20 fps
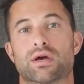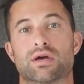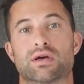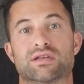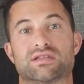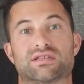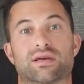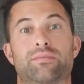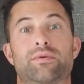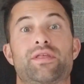
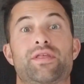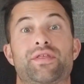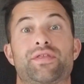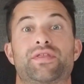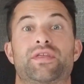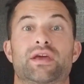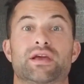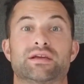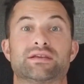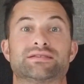some of the
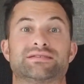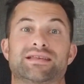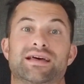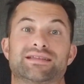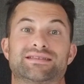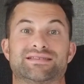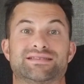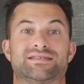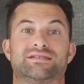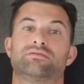things
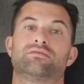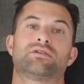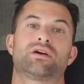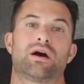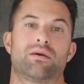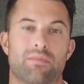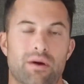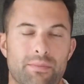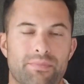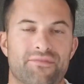that still
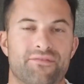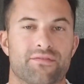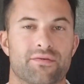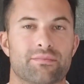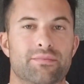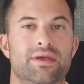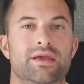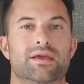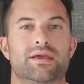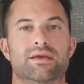come up
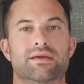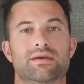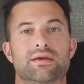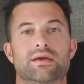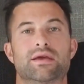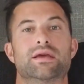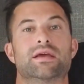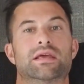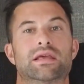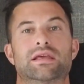for
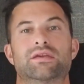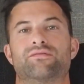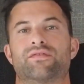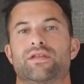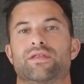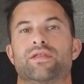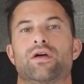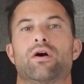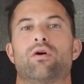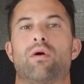me,
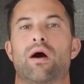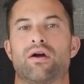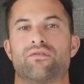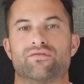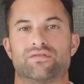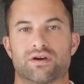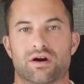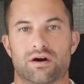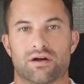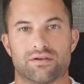even though
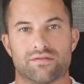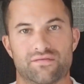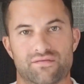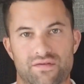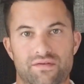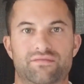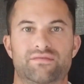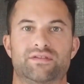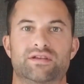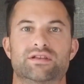I've done
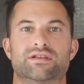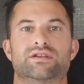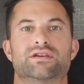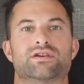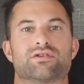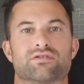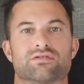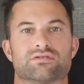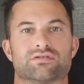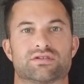15
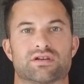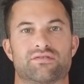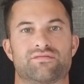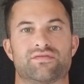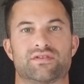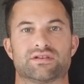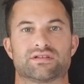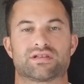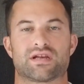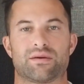years
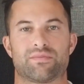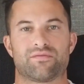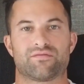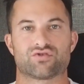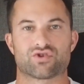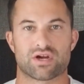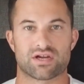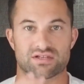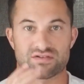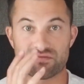of this type
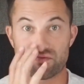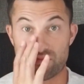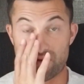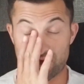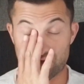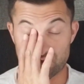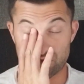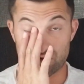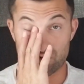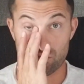of
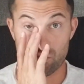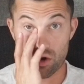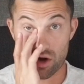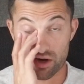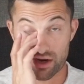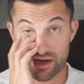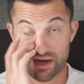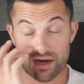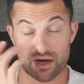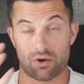transformational
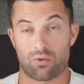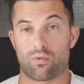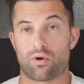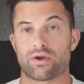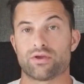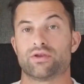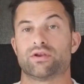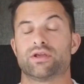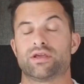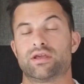work. And I don't
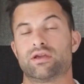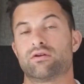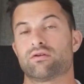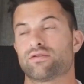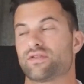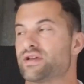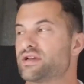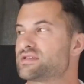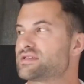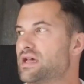want you to
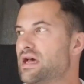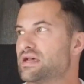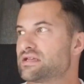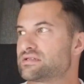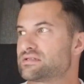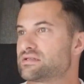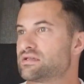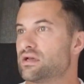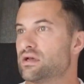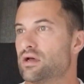hear this
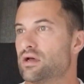as,